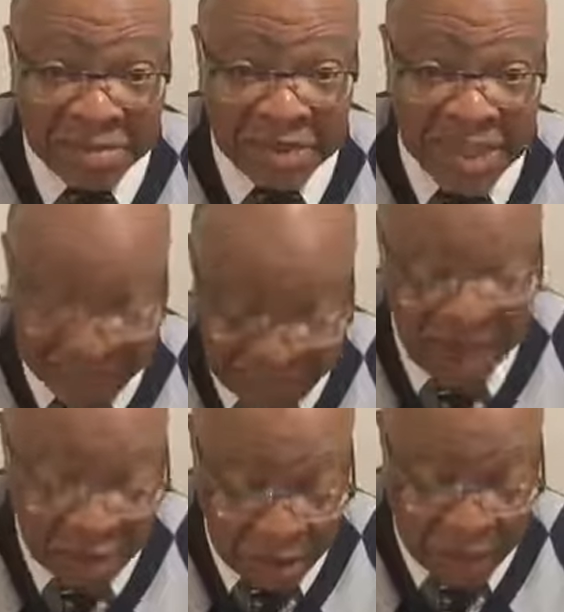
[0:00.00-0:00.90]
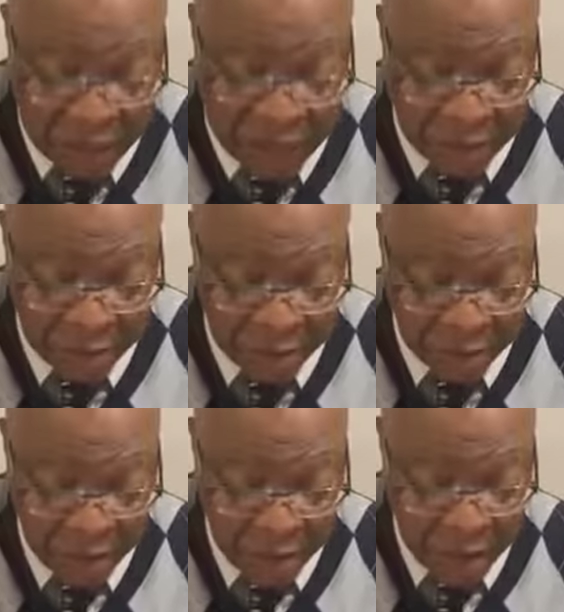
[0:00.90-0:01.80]
it's fecal matter.
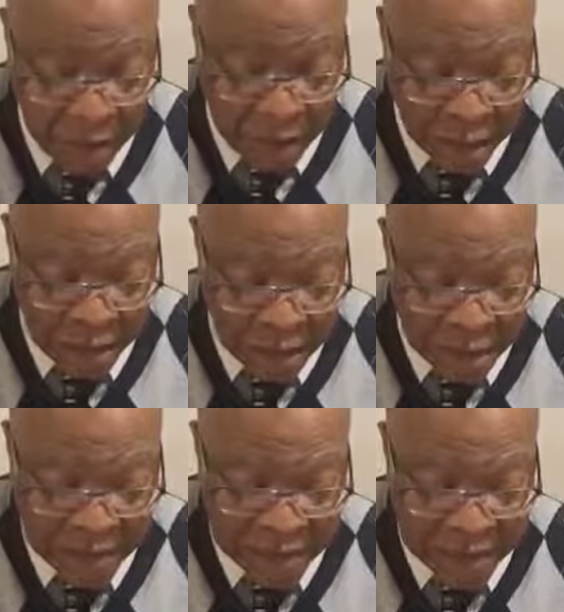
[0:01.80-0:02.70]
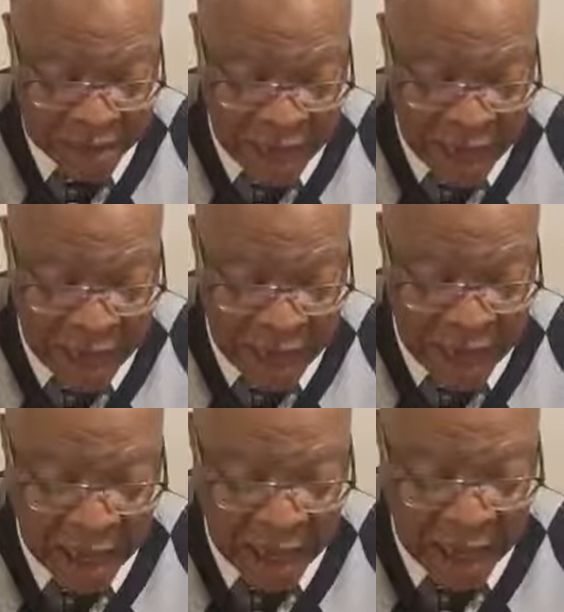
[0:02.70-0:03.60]
God says,
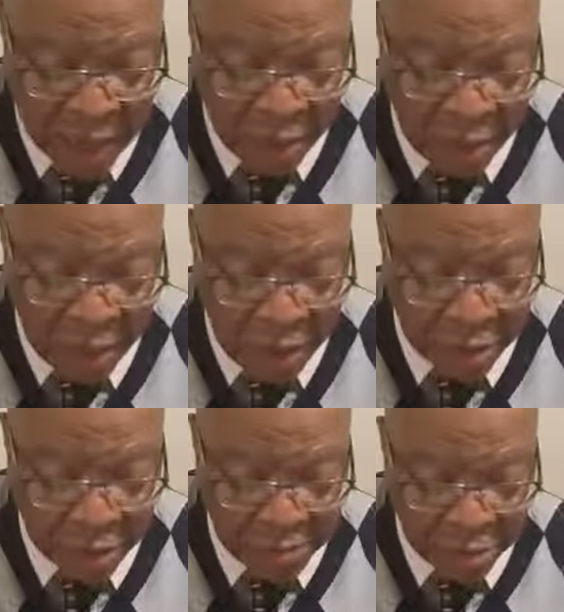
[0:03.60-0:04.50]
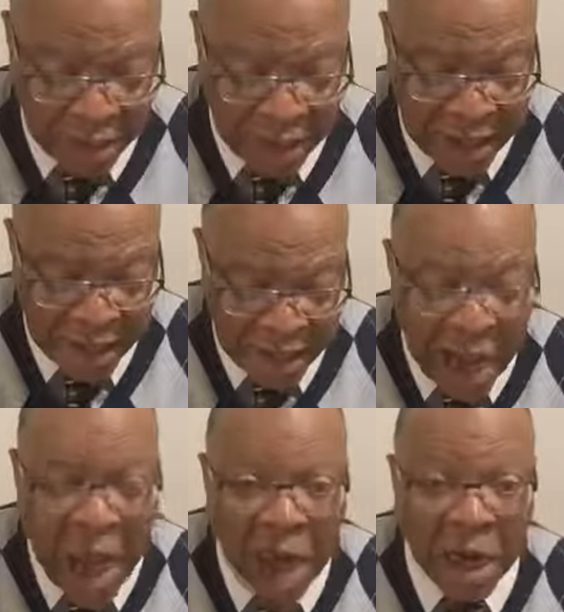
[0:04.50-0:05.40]
I will spread
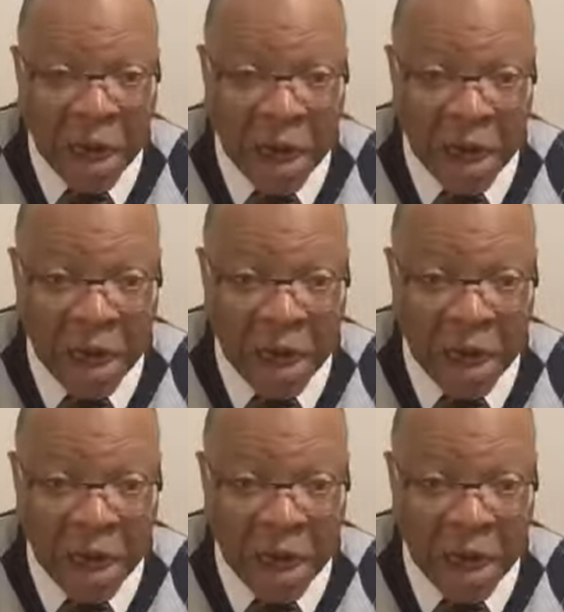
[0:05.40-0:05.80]
dung